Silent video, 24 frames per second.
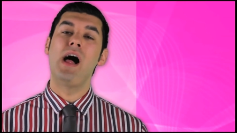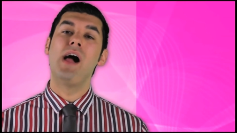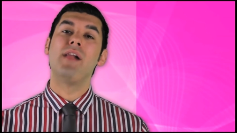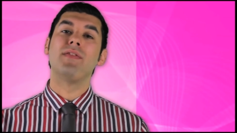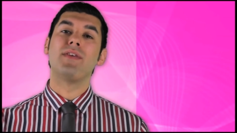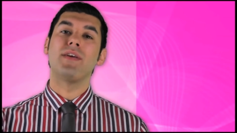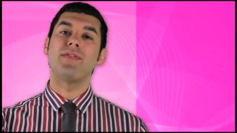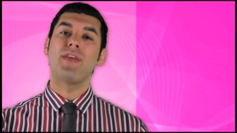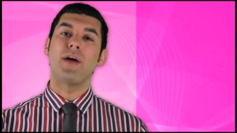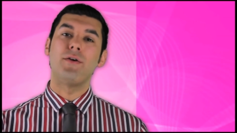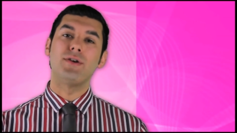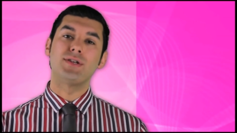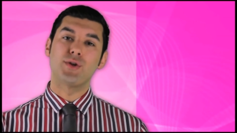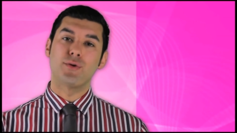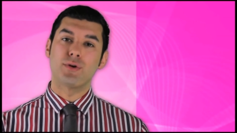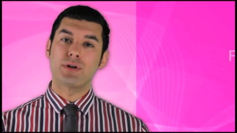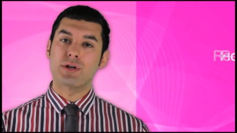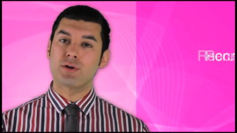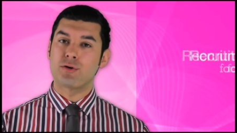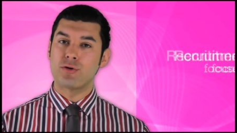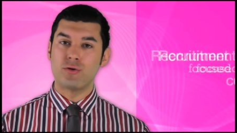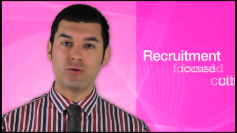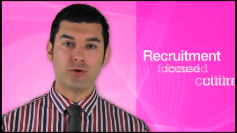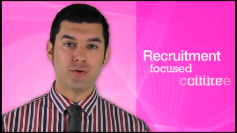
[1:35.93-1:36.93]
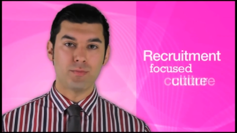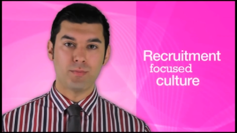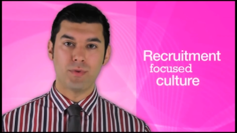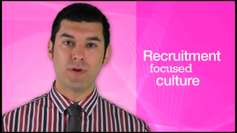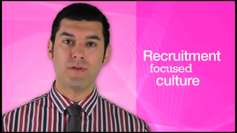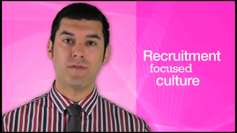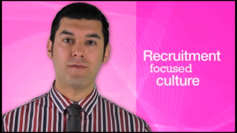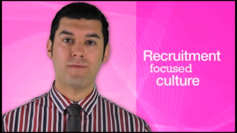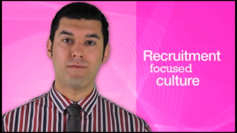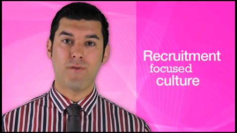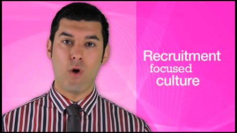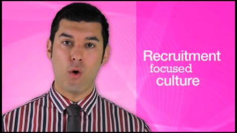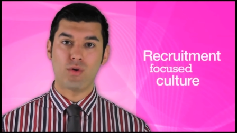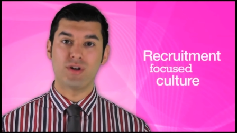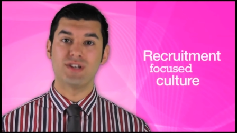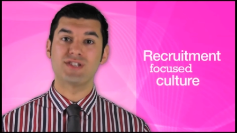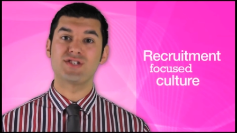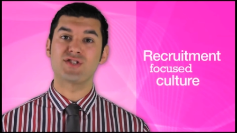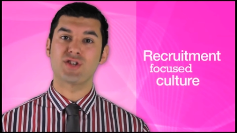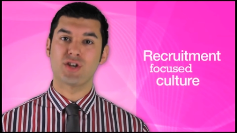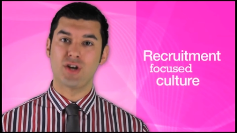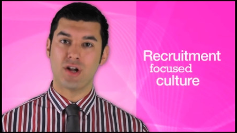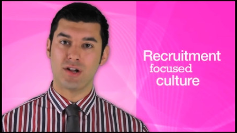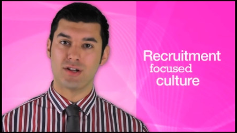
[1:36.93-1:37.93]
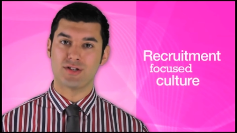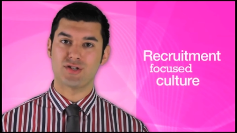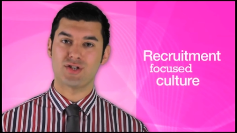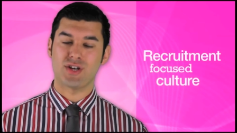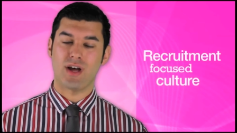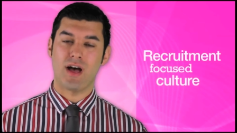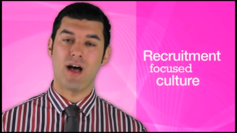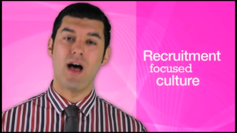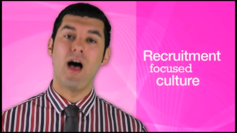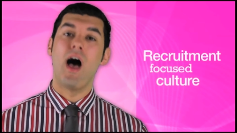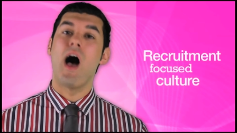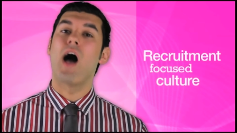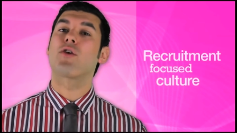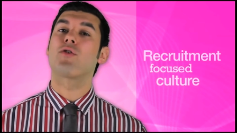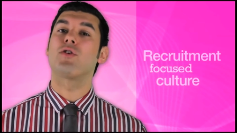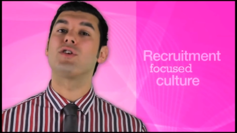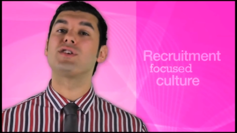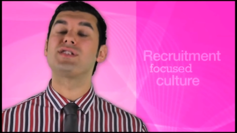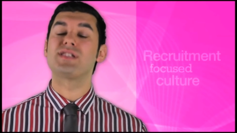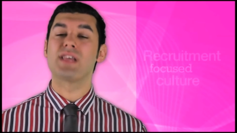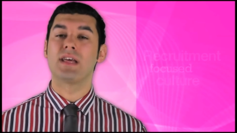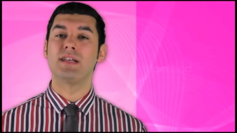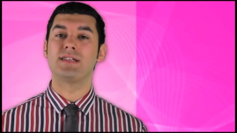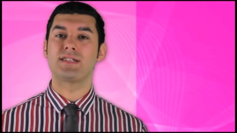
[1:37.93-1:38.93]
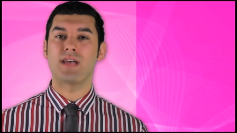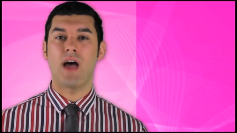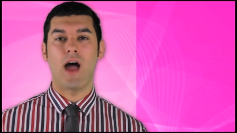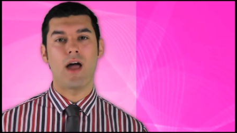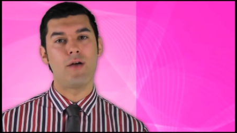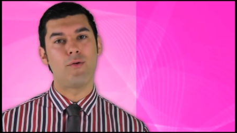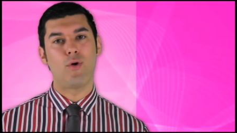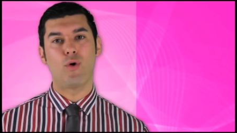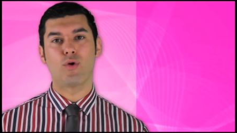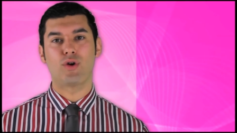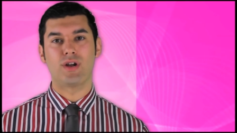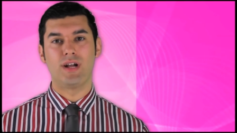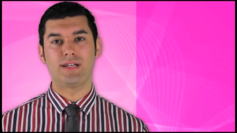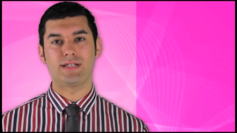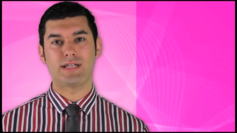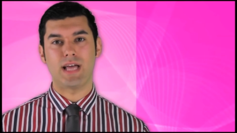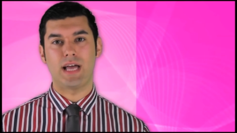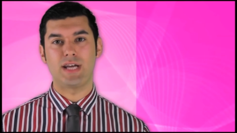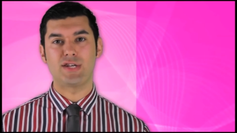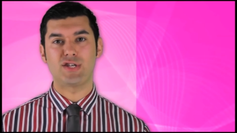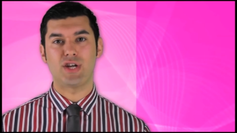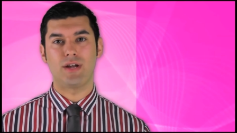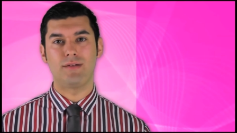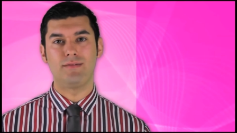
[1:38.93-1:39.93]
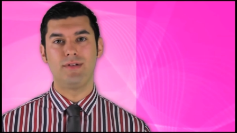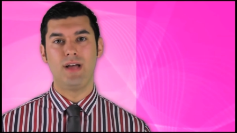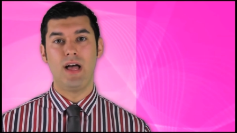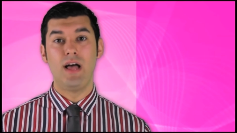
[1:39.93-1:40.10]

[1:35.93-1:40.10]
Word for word: that there is a recruitment-focused culture across the entire organization,